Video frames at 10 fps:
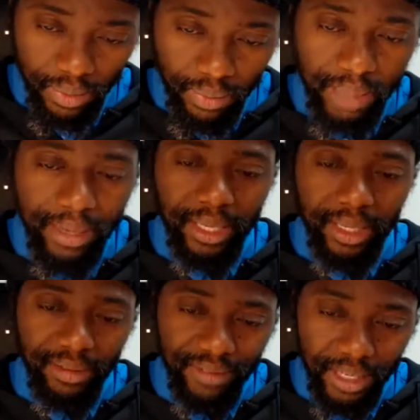What am I
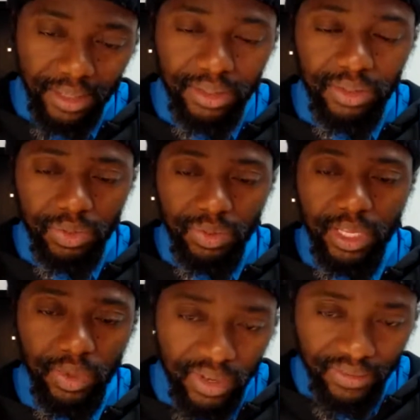giving to
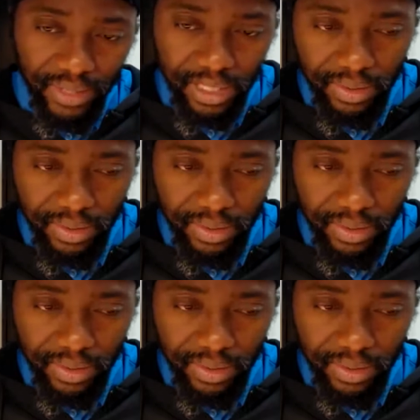the universe?